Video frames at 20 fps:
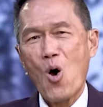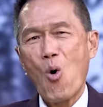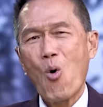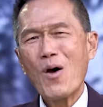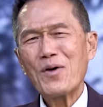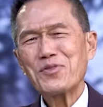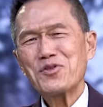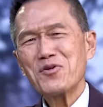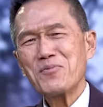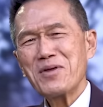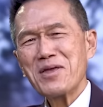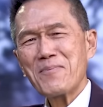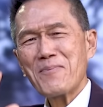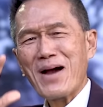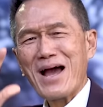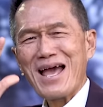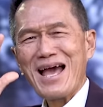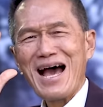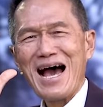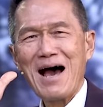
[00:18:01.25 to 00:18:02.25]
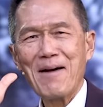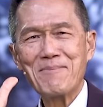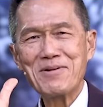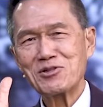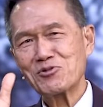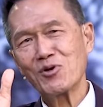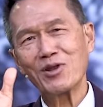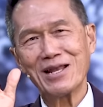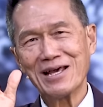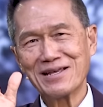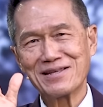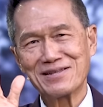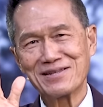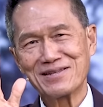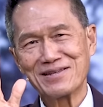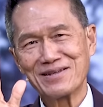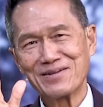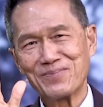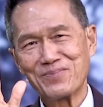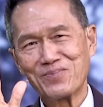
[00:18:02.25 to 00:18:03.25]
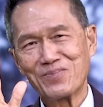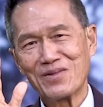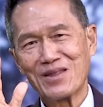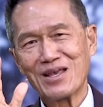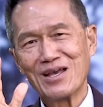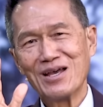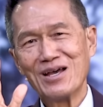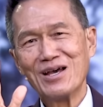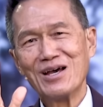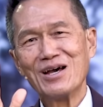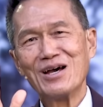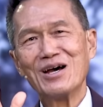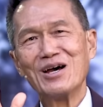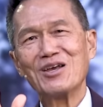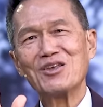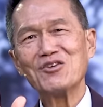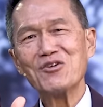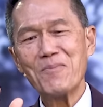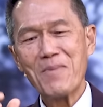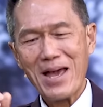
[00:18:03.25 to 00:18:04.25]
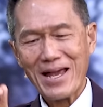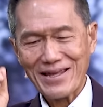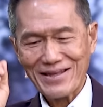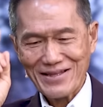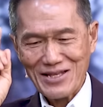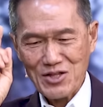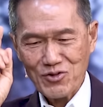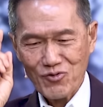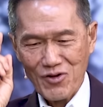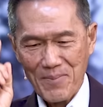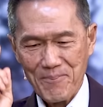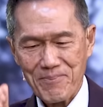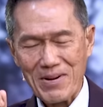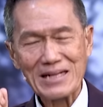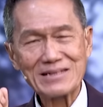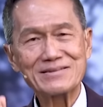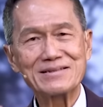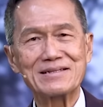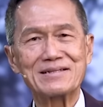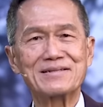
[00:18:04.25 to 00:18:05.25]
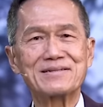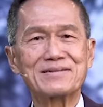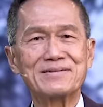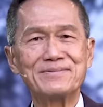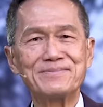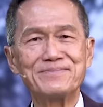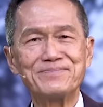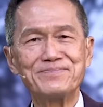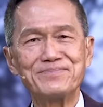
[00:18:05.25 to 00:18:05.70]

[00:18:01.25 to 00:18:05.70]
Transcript: What do you mean by habitualize? You make it into a practice.